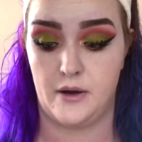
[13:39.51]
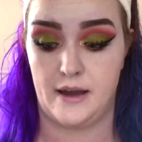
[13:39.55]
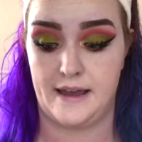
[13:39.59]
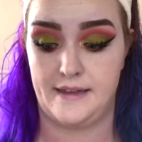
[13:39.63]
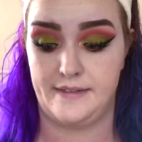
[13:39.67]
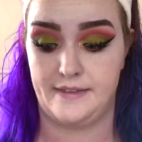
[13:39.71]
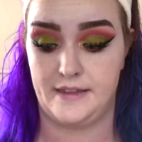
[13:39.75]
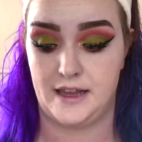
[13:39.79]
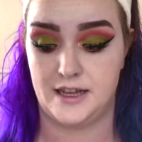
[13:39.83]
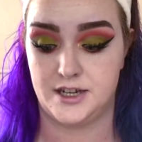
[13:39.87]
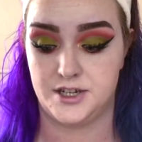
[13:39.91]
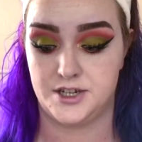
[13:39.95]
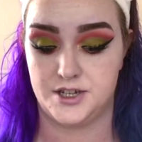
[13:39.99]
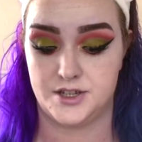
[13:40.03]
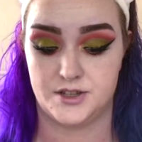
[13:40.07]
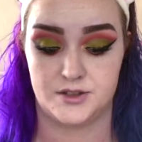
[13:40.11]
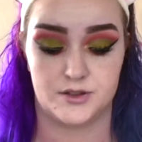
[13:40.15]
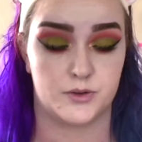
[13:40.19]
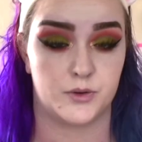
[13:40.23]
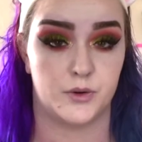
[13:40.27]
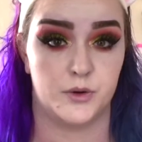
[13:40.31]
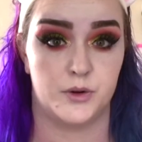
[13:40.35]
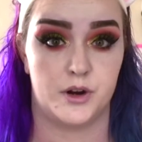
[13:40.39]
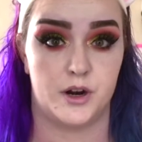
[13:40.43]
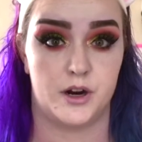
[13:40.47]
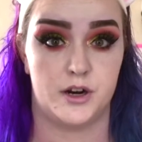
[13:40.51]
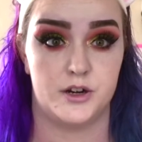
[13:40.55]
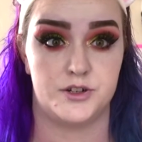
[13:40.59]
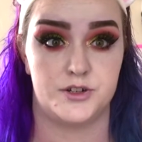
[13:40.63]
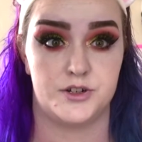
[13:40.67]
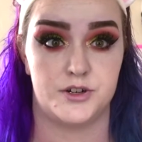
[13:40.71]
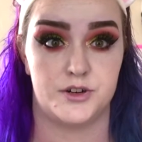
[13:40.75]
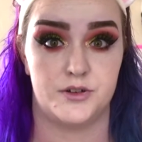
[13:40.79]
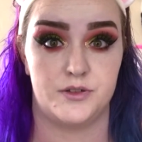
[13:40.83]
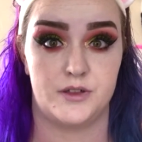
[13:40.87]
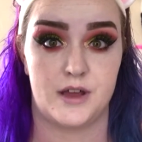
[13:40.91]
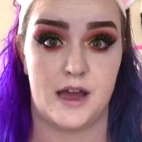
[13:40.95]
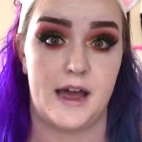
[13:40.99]
And that's just the cold hard
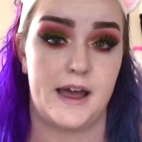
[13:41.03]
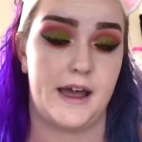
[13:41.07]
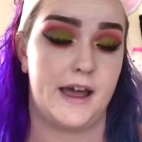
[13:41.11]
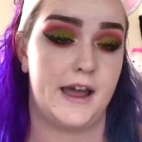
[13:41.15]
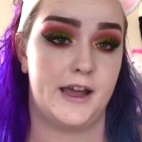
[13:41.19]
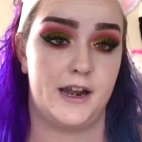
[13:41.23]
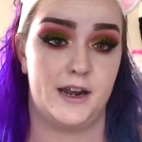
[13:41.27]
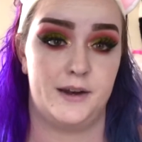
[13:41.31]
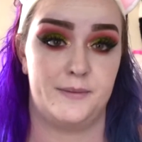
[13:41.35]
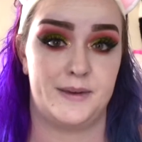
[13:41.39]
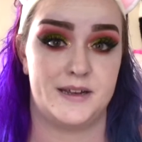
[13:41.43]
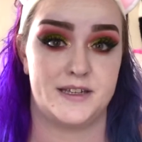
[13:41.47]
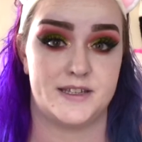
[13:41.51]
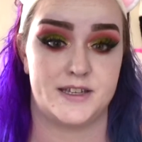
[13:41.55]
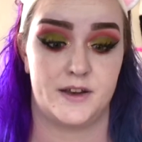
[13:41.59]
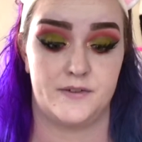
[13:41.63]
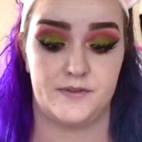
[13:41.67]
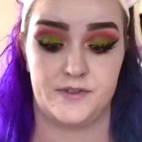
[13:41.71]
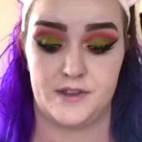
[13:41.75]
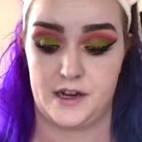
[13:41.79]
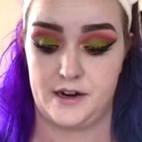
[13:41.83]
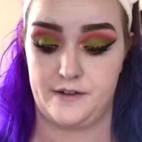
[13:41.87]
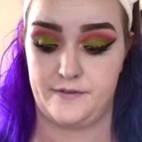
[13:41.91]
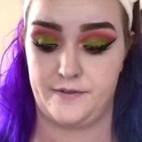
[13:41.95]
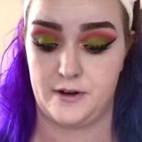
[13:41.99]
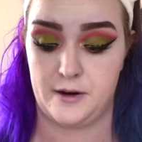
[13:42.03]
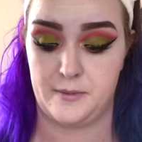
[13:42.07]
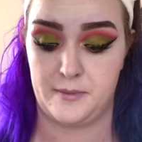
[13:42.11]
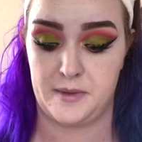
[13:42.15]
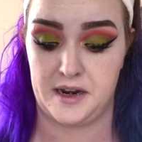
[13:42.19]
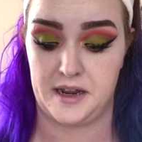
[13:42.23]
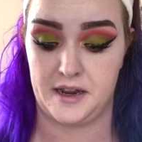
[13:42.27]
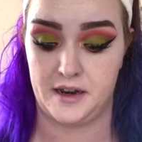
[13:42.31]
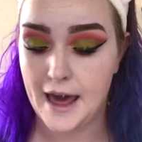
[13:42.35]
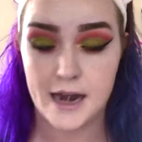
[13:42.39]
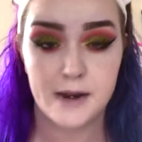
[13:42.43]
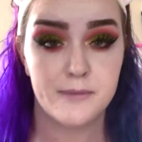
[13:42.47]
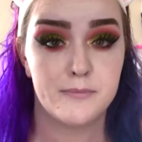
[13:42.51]
truth. I hated myself there for a
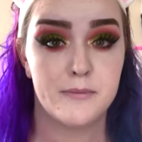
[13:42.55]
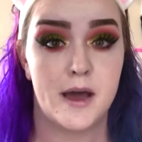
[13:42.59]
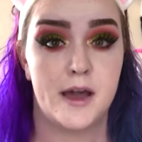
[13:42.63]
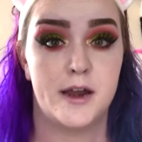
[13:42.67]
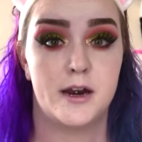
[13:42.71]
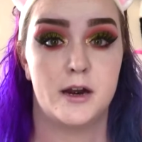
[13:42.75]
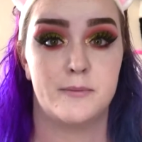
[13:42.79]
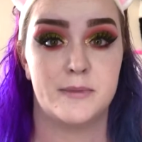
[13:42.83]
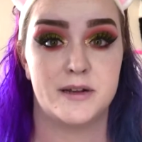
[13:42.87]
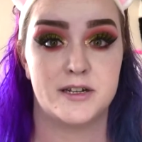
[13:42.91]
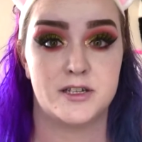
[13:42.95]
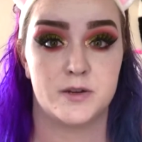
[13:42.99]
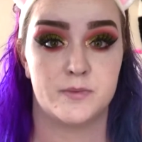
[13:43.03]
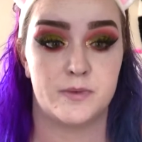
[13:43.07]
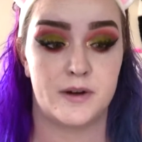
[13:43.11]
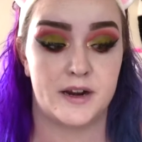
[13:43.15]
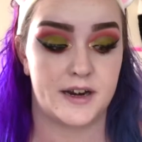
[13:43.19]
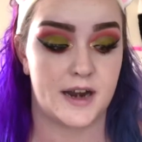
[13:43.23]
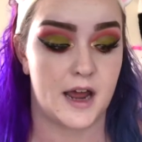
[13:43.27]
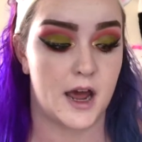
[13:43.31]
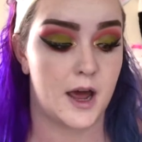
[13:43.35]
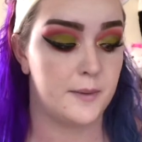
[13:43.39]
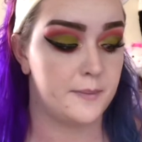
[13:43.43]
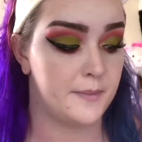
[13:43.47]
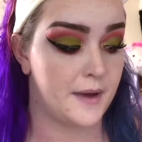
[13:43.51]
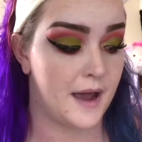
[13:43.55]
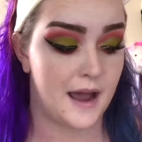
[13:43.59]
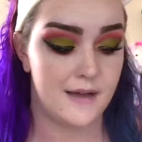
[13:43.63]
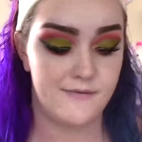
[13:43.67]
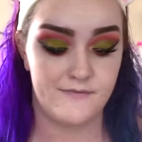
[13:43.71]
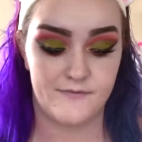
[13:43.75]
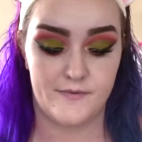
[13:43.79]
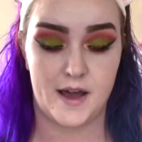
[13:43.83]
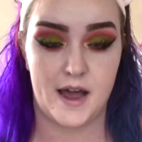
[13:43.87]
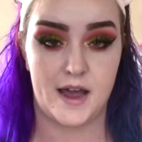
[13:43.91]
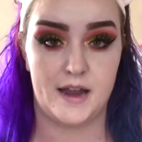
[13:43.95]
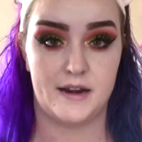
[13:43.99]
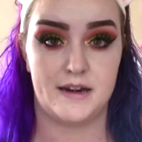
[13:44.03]
minute. I had a minor mental breakdown, but
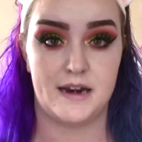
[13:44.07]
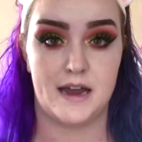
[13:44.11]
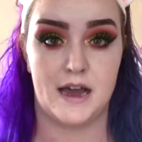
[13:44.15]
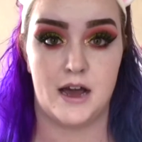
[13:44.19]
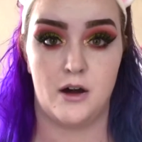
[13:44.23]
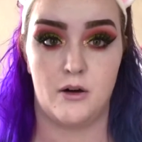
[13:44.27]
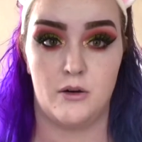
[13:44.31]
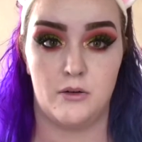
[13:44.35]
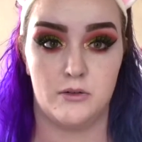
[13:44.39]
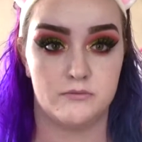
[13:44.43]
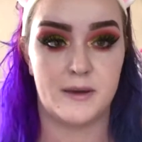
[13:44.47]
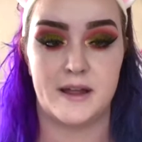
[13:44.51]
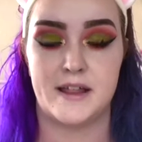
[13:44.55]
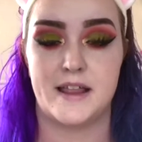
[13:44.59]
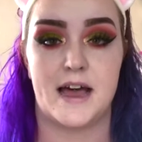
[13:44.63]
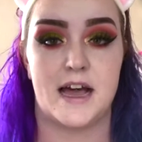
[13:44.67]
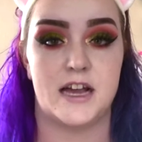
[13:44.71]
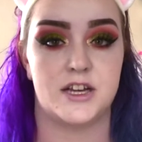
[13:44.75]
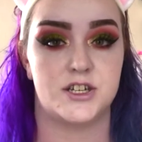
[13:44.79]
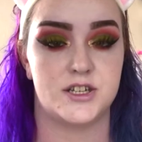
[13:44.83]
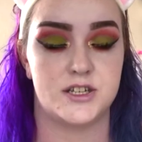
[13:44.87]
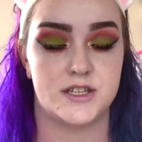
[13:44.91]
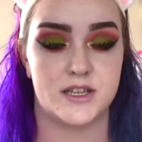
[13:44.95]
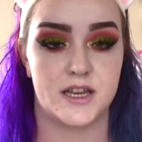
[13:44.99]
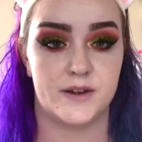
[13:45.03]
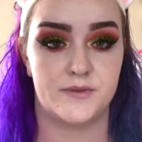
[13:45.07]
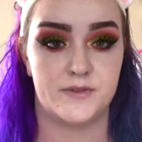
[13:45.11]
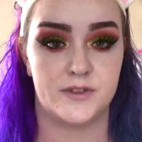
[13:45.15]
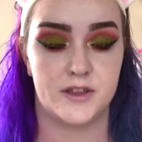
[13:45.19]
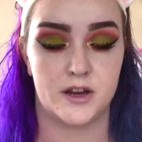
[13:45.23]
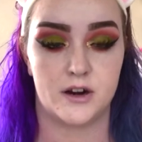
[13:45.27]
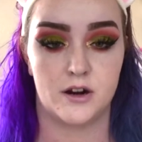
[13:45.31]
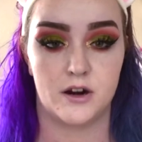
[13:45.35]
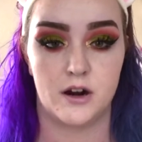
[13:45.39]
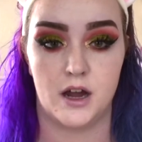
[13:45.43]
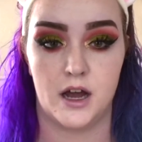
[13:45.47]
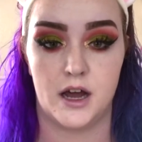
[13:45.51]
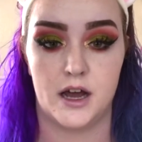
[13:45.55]
I'm fine now. The lashes and
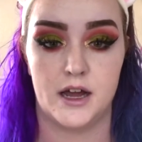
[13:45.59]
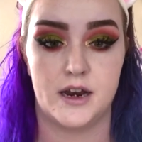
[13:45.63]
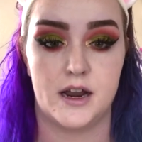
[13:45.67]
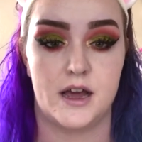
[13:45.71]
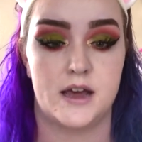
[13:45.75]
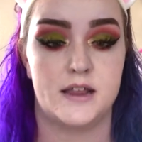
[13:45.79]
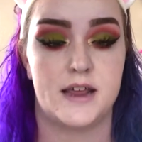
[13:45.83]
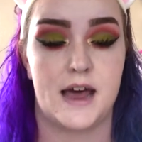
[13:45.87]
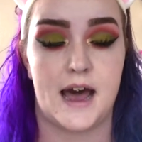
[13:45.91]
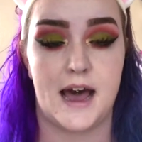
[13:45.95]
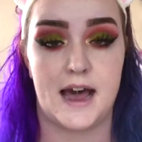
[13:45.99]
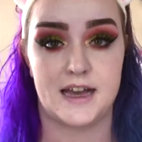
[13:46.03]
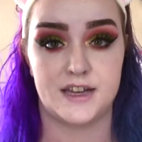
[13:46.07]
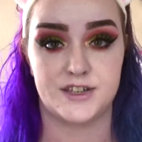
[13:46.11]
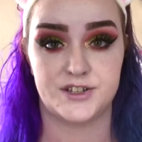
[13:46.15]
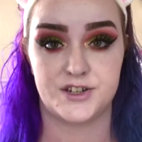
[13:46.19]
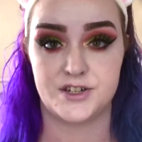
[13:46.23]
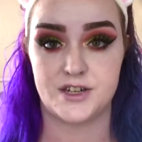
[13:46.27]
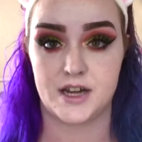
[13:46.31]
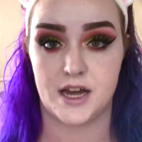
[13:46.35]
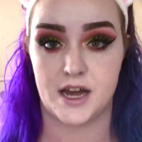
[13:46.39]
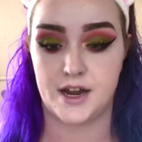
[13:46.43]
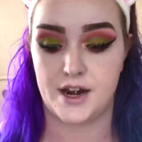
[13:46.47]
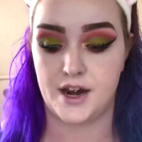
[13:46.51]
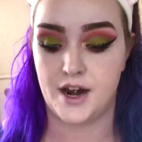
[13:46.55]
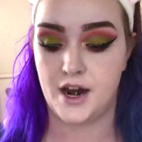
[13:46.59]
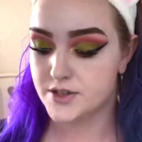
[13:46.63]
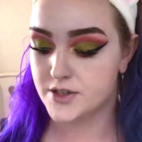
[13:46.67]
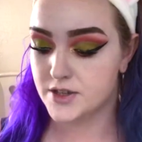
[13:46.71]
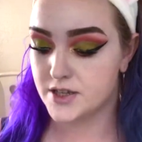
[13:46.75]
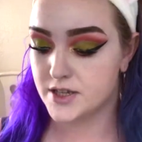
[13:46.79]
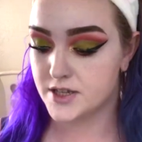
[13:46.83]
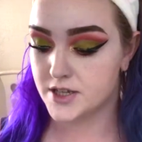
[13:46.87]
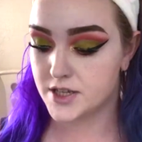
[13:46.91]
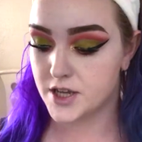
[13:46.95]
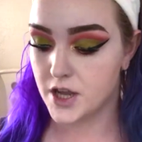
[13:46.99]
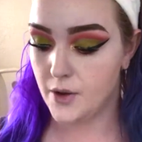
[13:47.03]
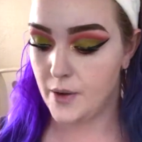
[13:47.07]
everything are on. The eyes are done. So
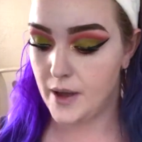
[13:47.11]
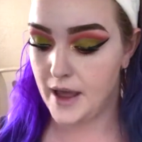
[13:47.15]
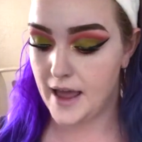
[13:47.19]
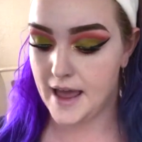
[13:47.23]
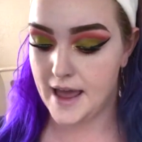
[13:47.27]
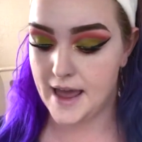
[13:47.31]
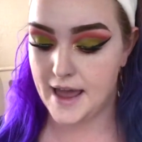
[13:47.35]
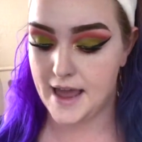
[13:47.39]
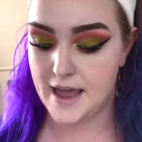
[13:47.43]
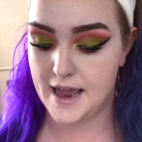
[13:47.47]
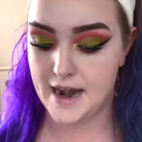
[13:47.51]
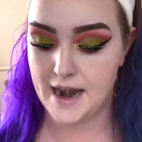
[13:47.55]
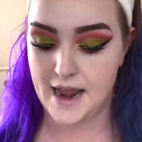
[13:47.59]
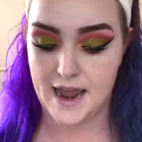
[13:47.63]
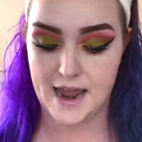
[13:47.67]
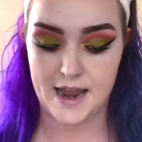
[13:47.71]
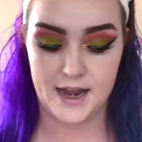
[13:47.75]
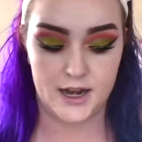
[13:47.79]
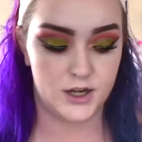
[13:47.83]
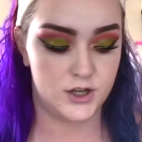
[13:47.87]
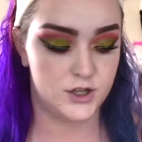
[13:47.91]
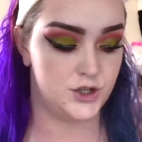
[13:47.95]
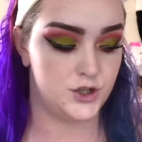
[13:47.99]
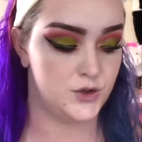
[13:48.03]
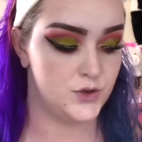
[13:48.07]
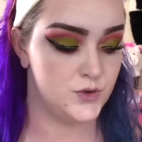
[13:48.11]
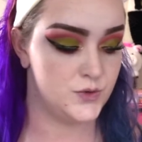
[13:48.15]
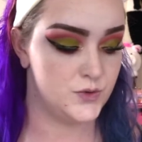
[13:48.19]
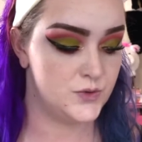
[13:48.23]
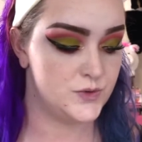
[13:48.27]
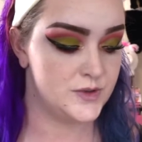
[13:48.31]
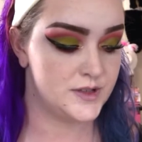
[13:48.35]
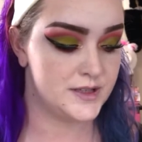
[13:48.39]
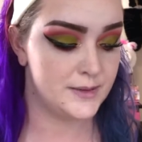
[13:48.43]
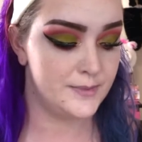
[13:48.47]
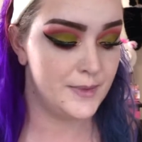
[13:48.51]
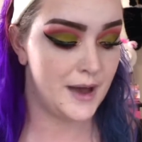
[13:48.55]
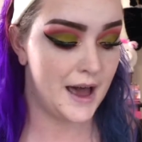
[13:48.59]
let's go ahead and
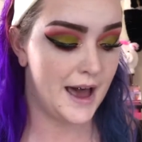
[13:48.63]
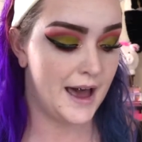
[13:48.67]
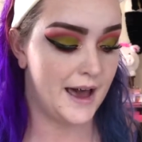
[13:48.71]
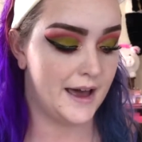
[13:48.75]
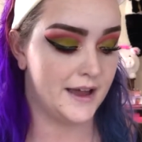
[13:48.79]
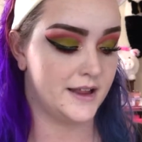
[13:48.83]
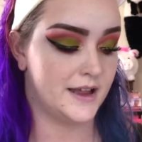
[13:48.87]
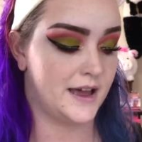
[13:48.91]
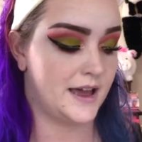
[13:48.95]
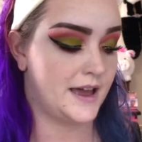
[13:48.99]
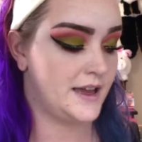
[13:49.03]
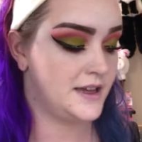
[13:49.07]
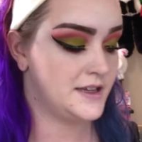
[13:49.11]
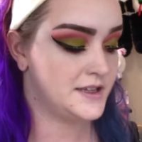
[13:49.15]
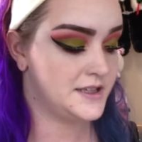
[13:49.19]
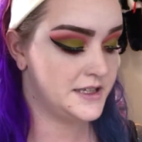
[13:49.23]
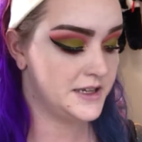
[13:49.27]
do some highlight.